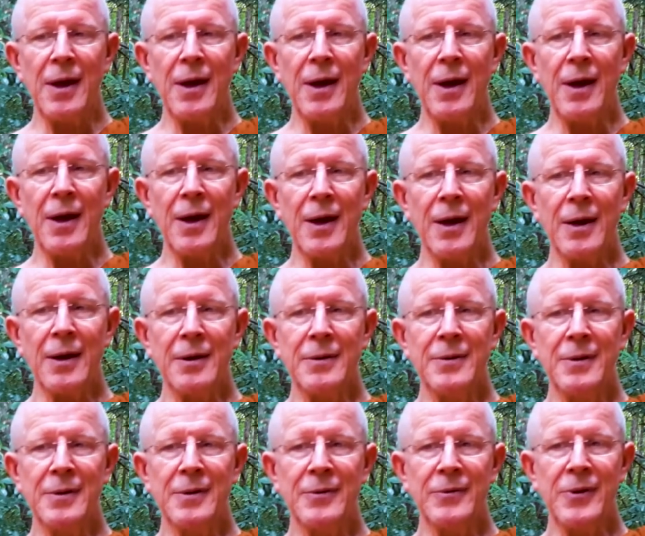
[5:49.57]

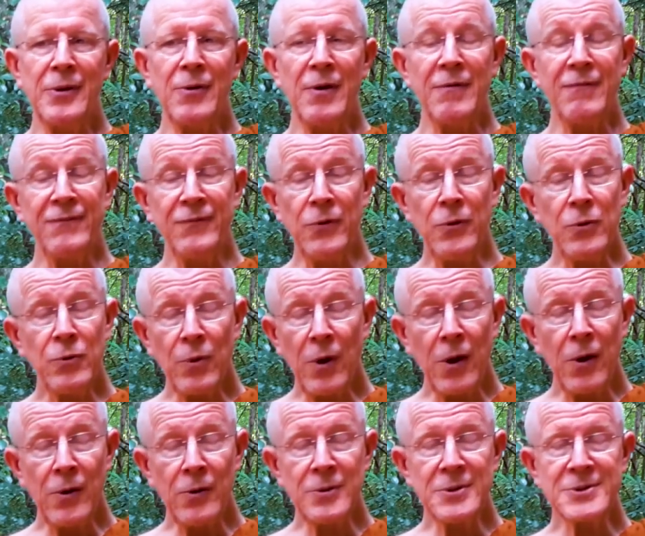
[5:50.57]
there were a few
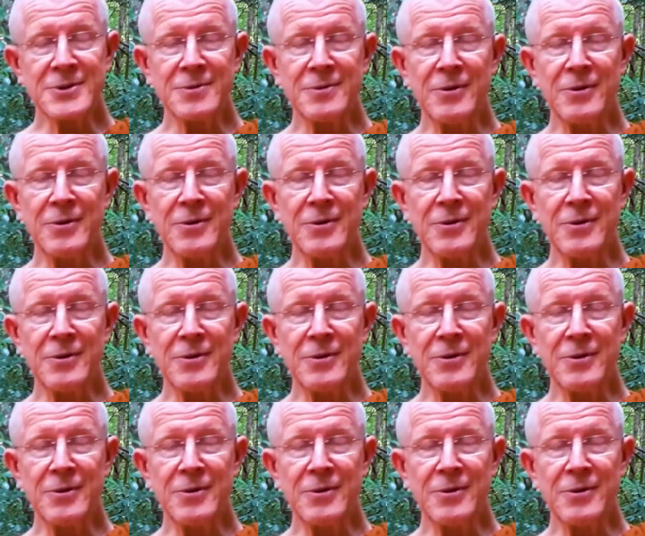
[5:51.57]
roads.